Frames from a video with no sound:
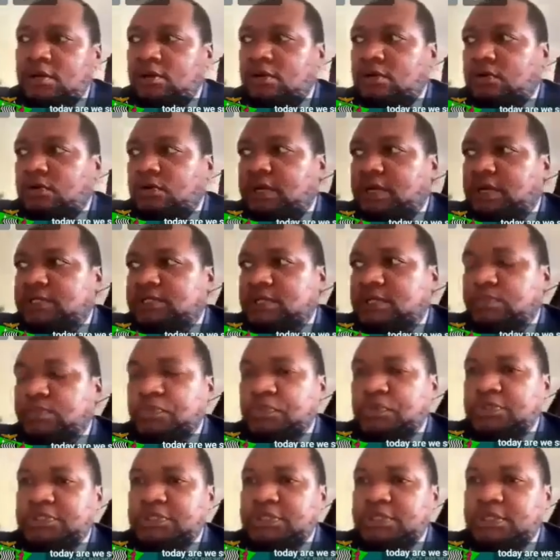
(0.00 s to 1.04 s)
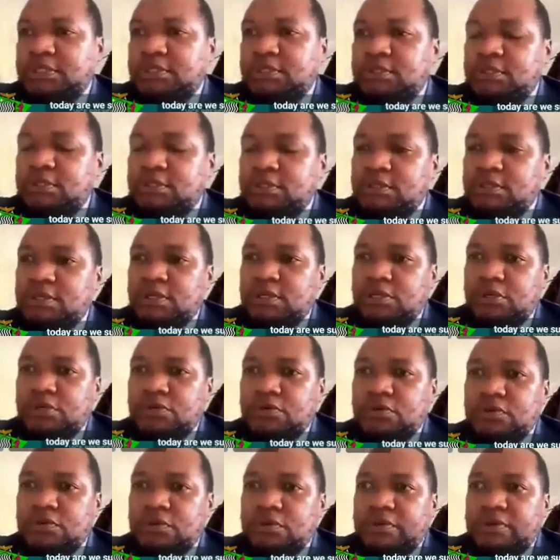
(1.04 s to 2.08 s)
or we are supporting
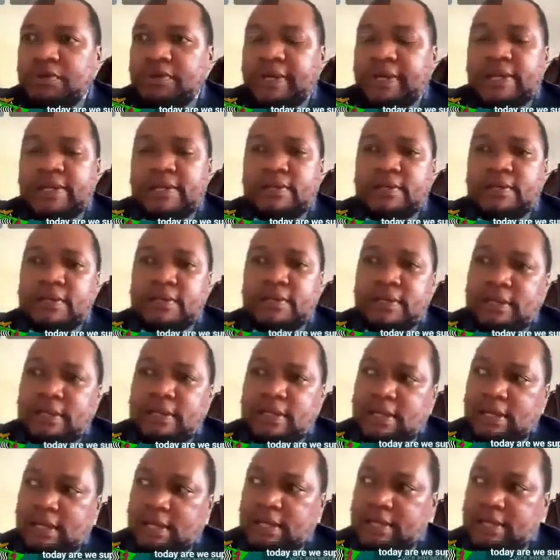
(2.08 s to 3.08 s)
Ukraine